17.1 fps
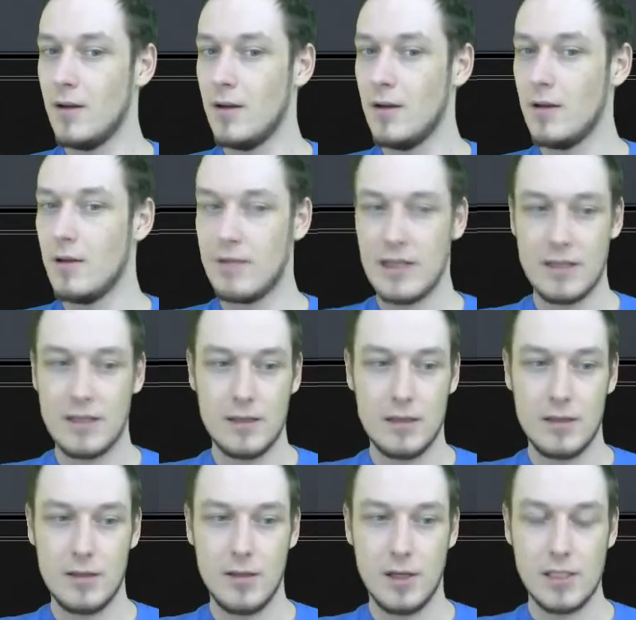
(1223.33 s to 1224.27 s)
That
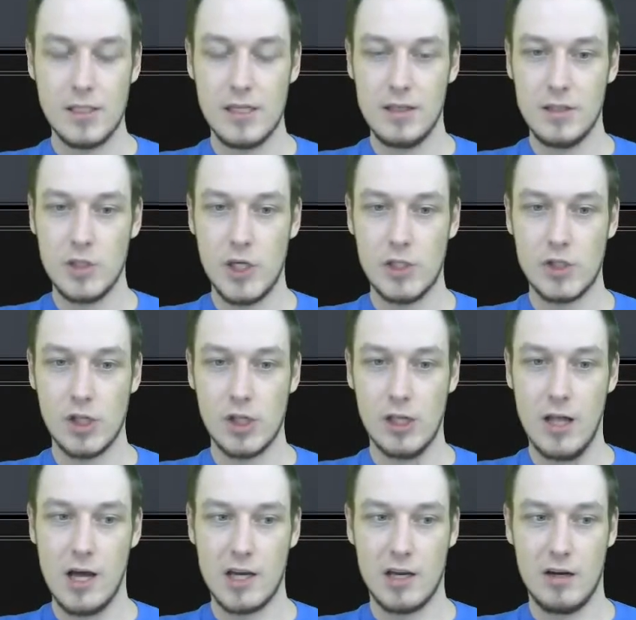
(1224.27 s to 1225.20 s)
doesn't change the
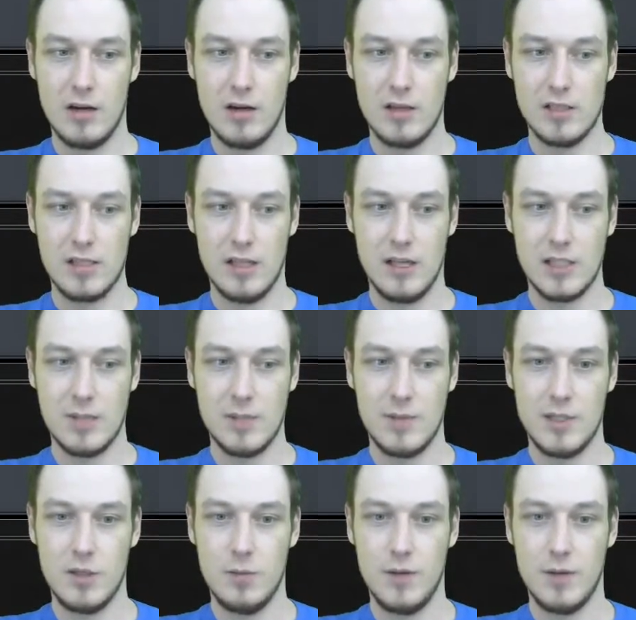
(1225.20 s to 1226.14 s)
clock at all. Still has to be
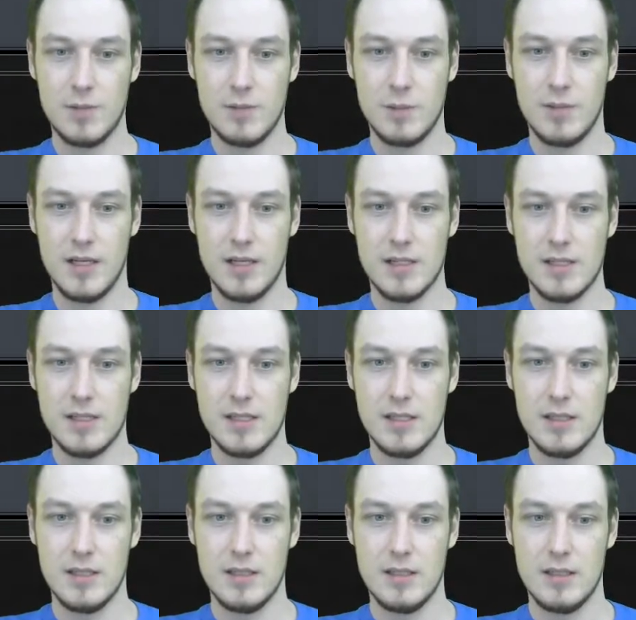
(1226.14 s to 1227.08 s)
2 pump spells.
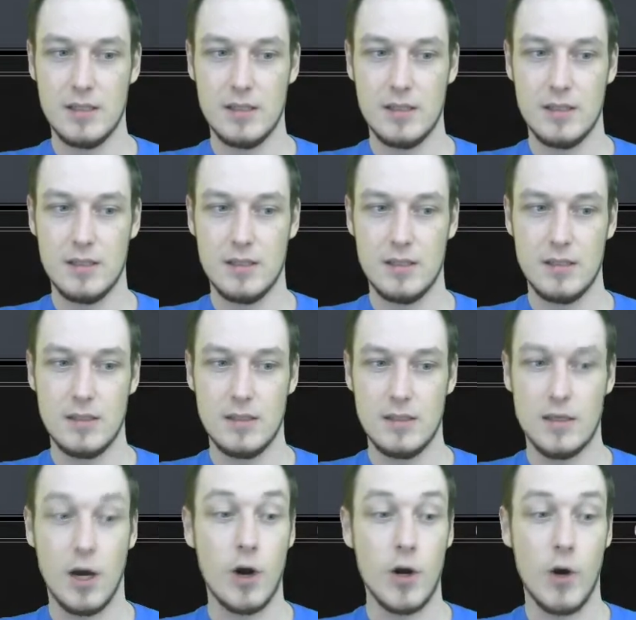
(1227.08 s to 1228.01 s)

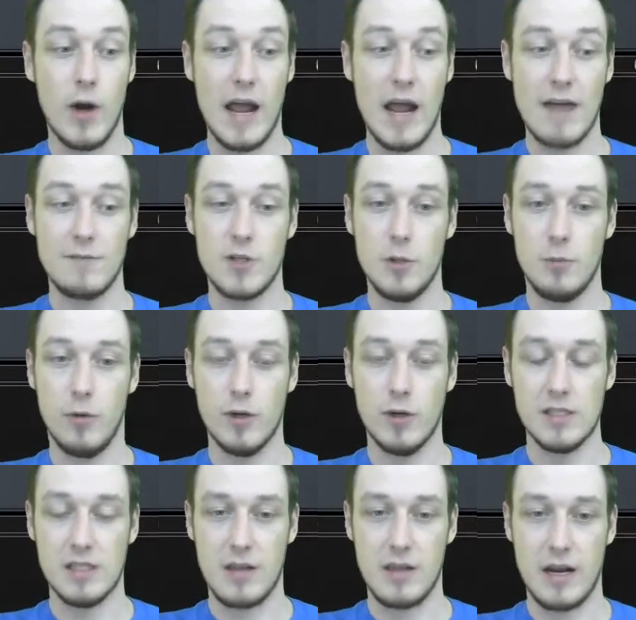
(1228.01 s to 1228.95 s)
Oh no, I have 2
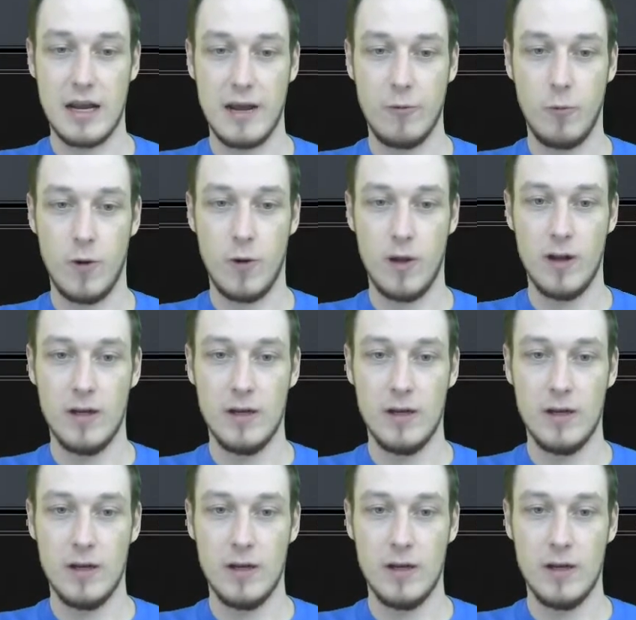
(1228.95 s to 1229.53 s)
poison. I thought I had 1.